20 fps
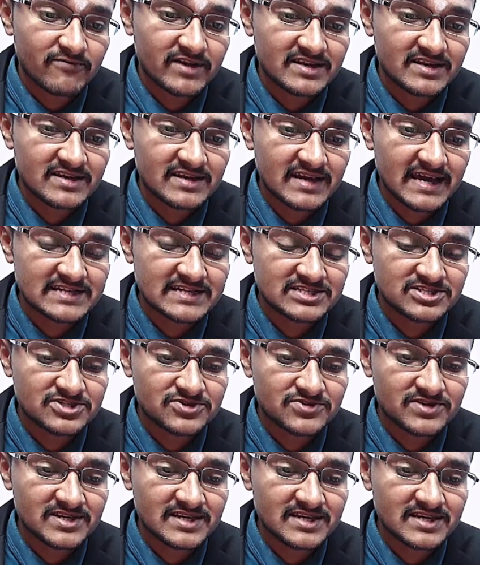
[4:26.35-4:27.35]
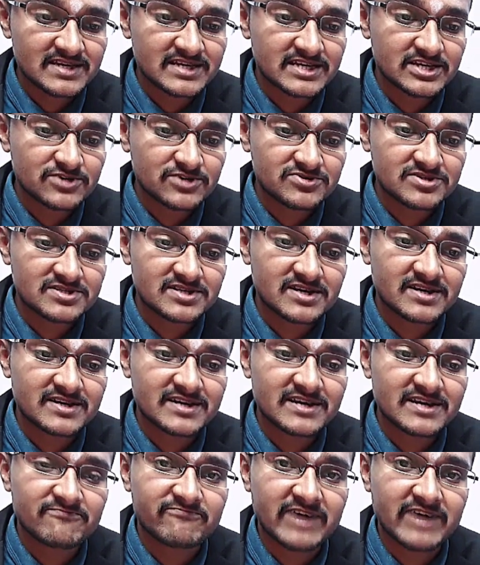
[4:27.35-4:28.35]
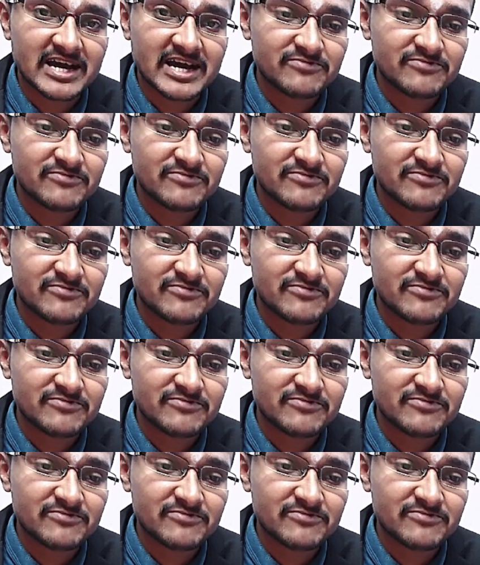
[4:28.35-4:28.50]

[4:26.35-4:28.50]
when he actually gives certain